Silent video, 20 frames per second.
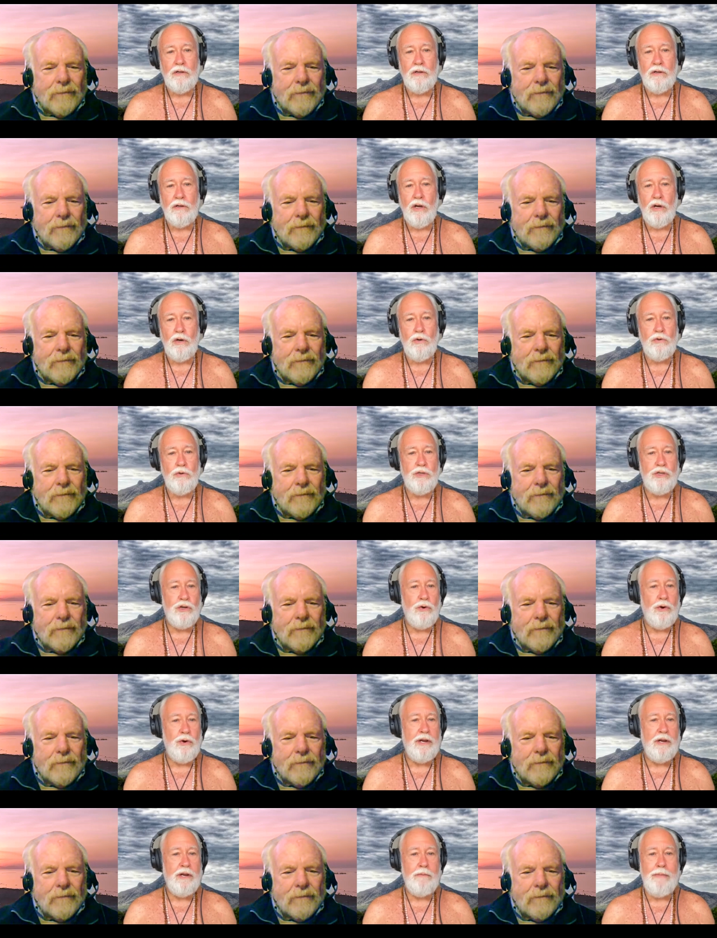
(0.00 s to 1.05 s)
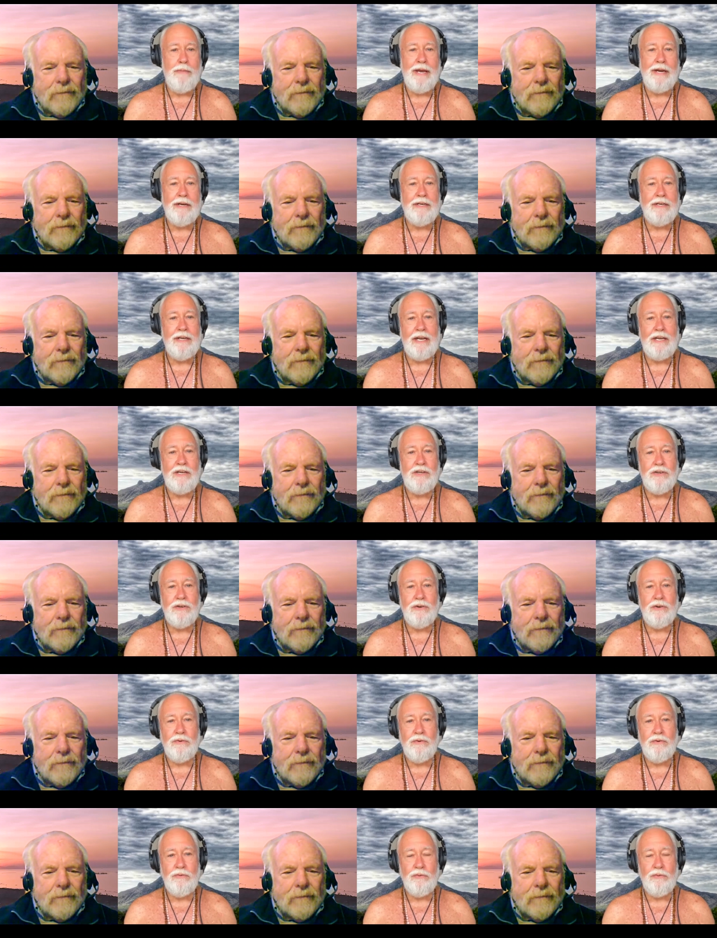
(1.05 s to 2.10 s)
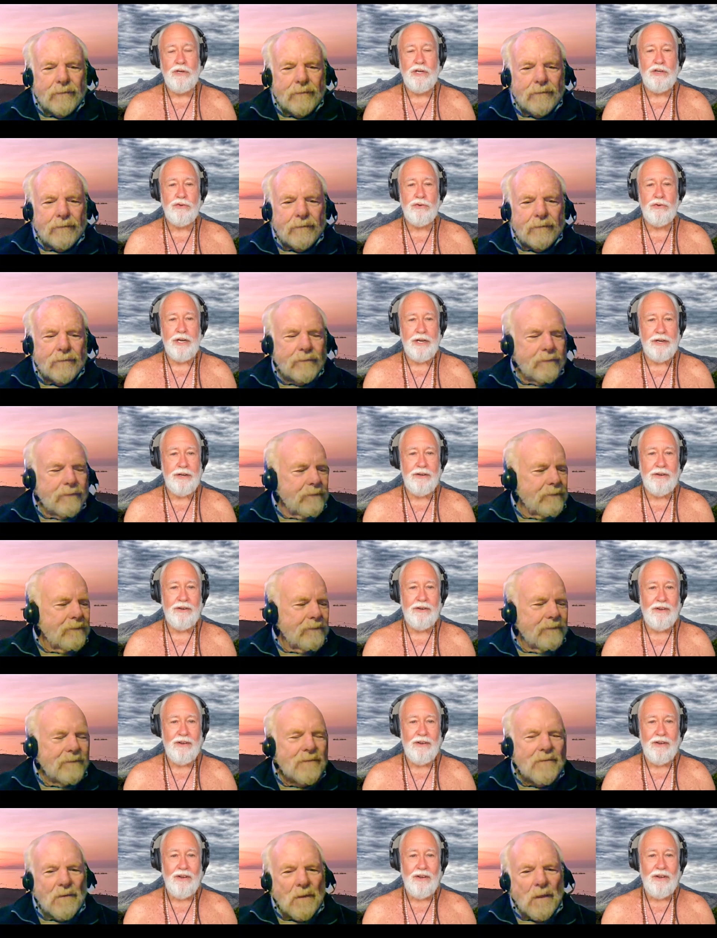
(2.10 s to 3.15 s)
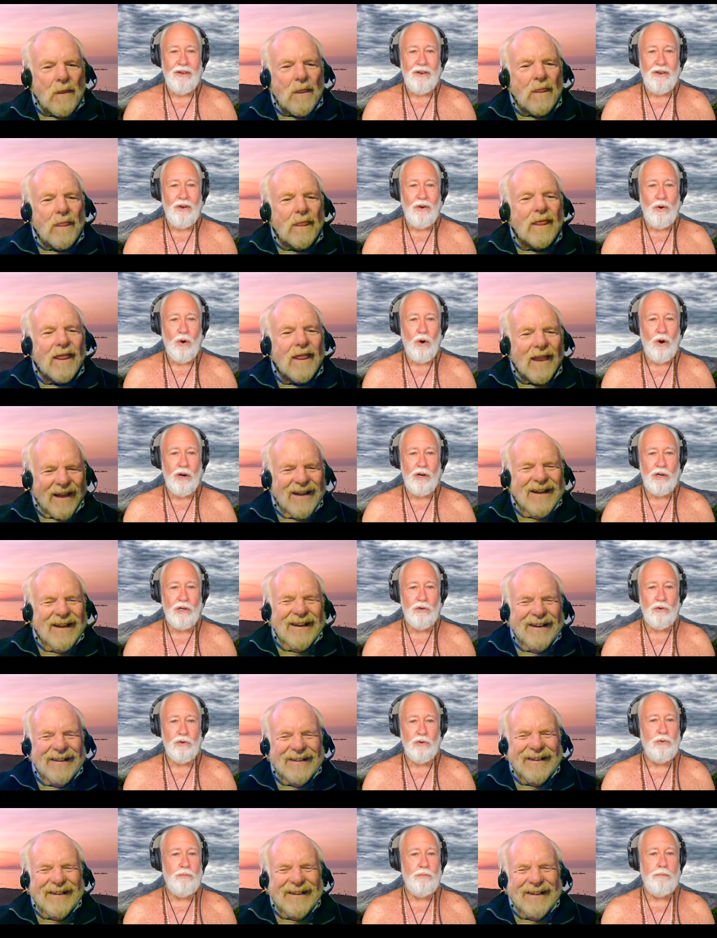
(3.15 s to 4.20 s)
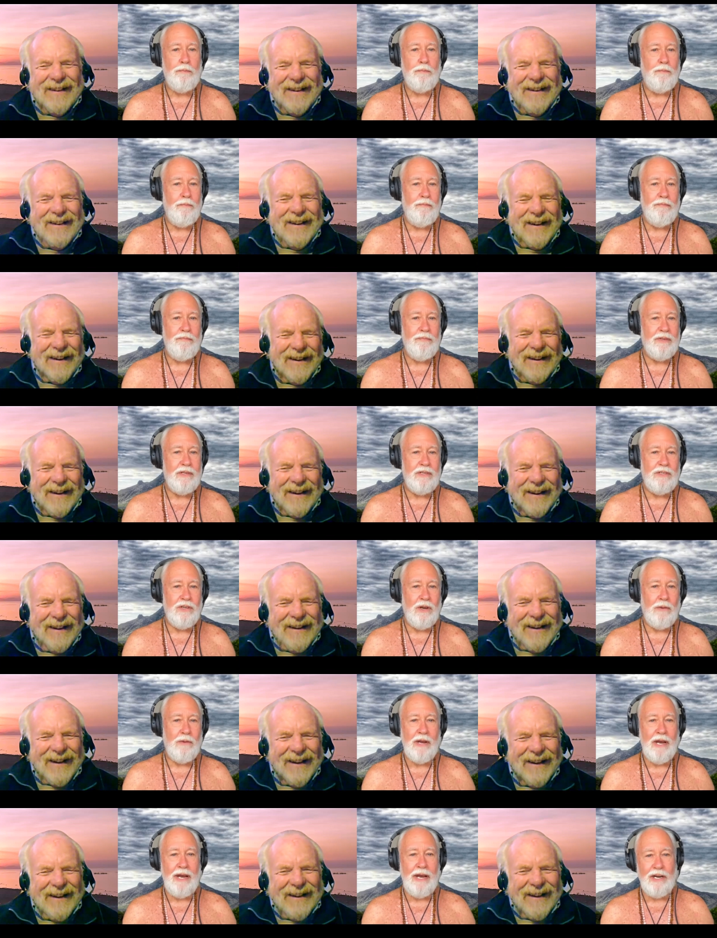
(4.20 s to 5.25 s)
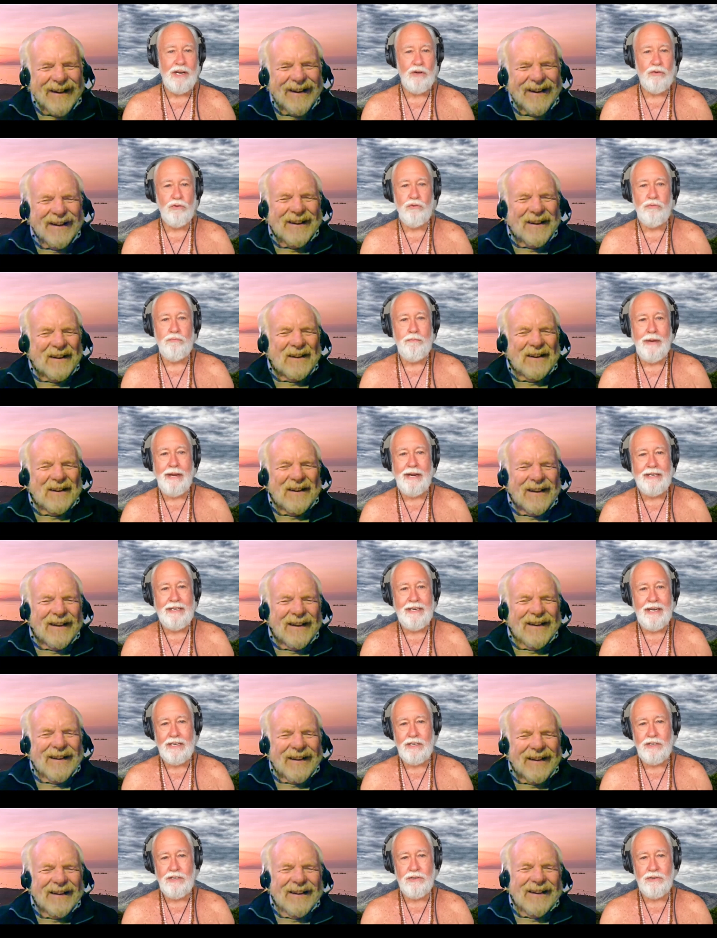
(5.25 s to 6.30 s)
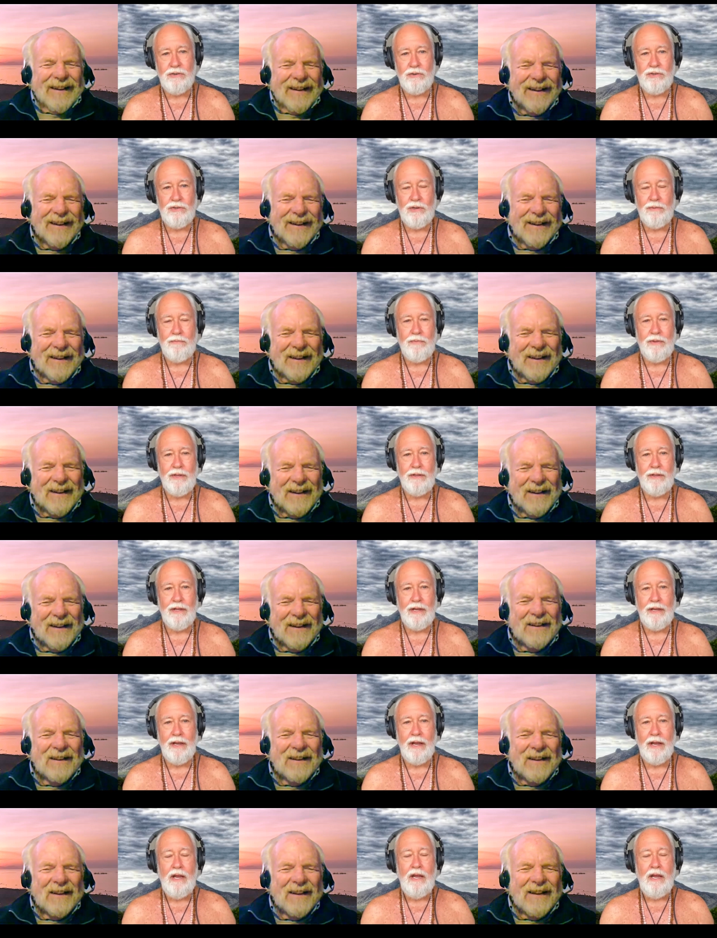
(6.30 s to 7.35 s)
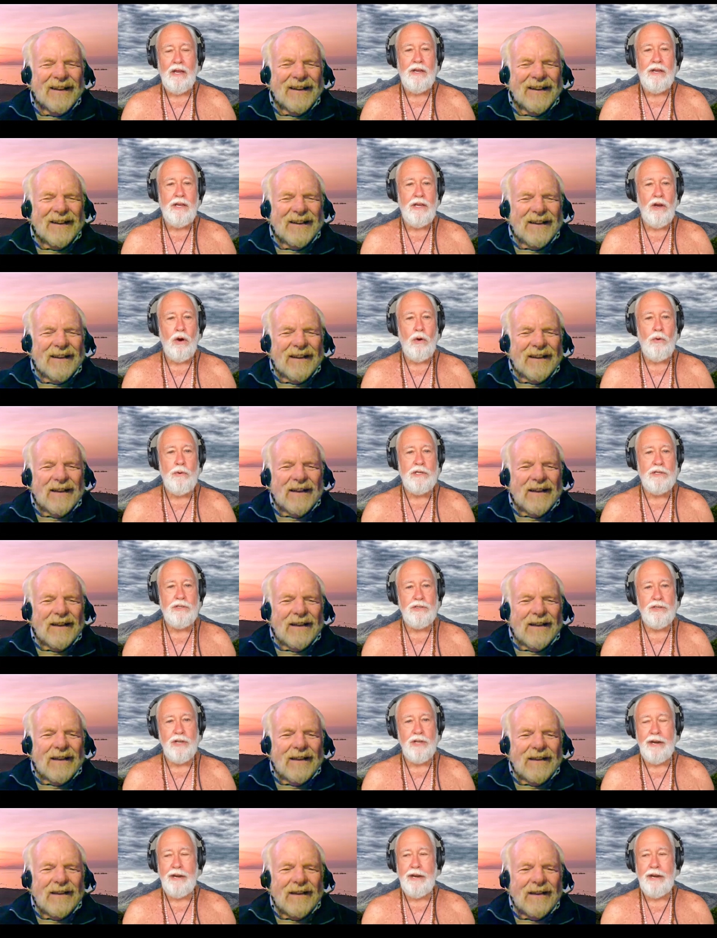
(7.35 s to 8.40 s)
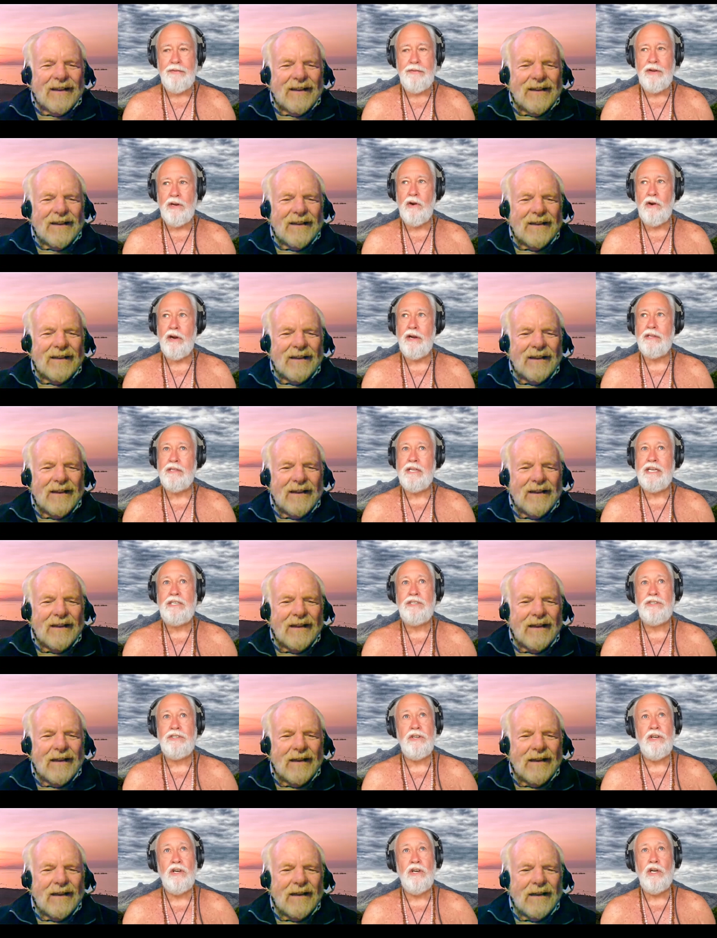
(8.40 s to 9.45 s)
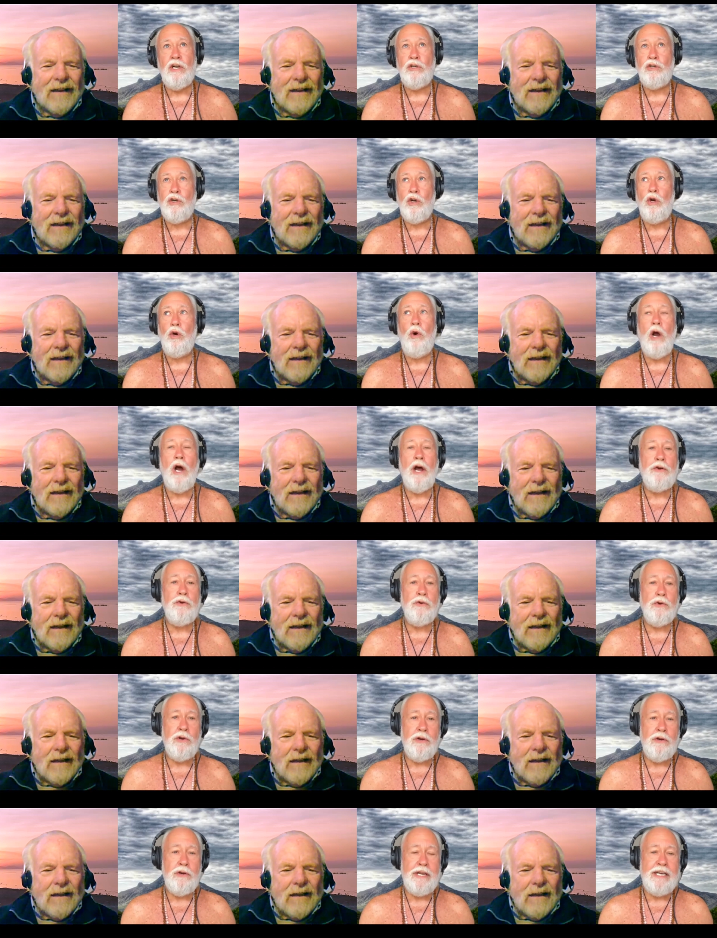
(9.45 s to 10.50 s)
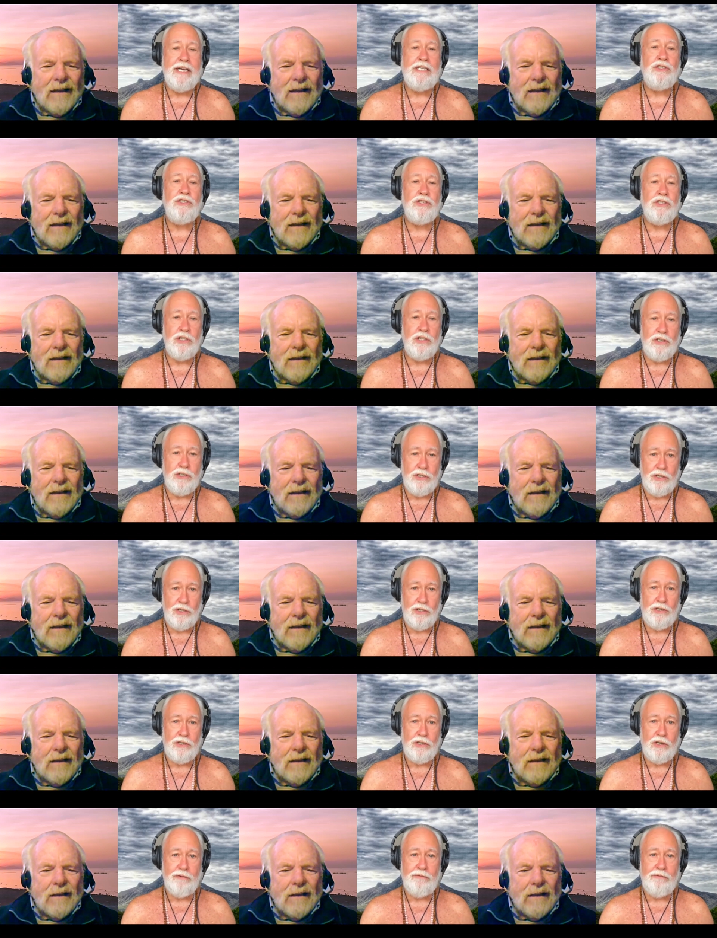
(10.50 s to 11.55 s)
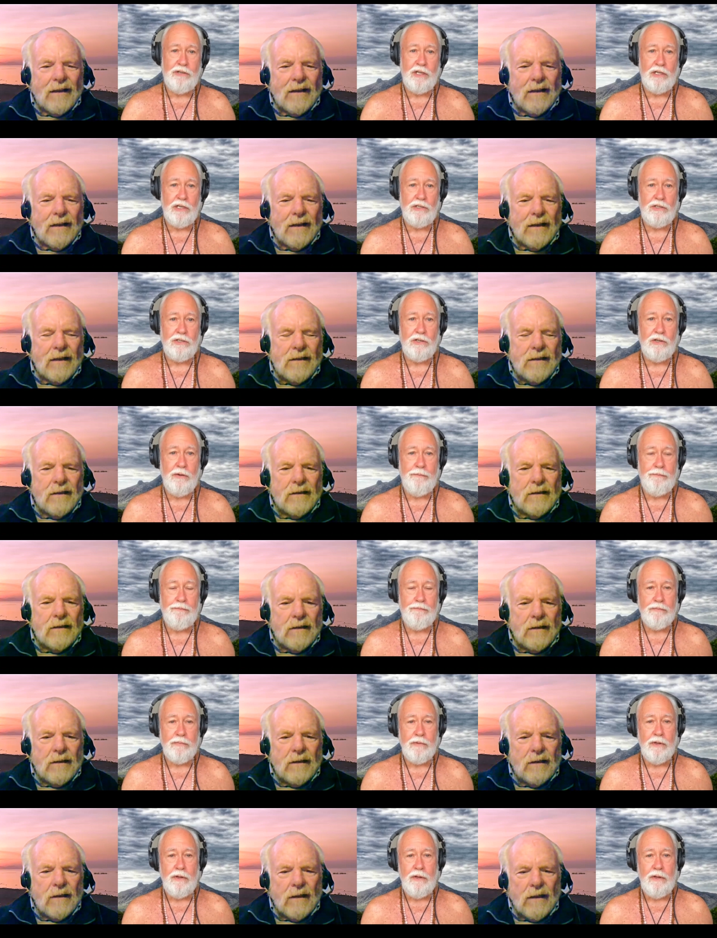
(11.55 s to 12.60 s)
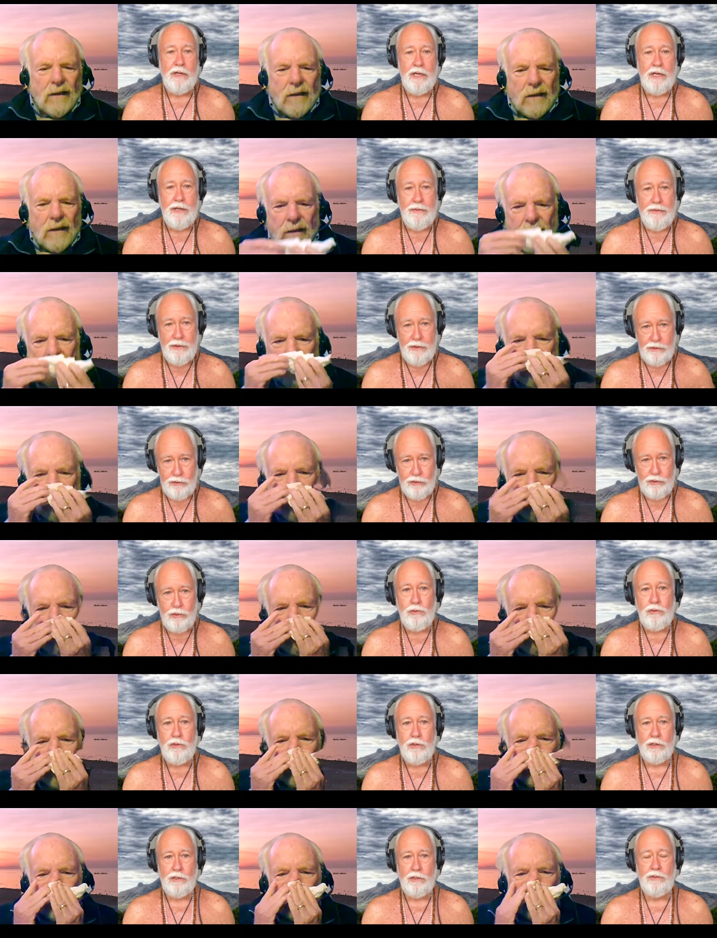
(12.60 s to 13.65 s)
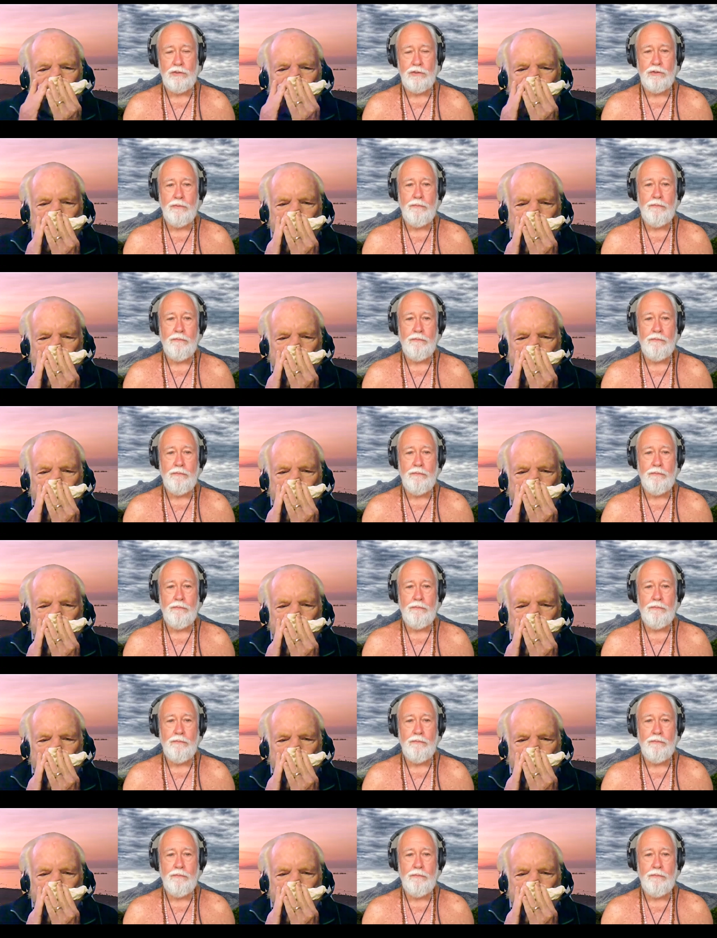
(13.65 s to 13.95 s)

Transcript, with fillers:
Speaker 1: go join a meditation retreat or a group, some kind of group meditation or something. He always said, and uh, there are at least 200 instances of this in the suttas.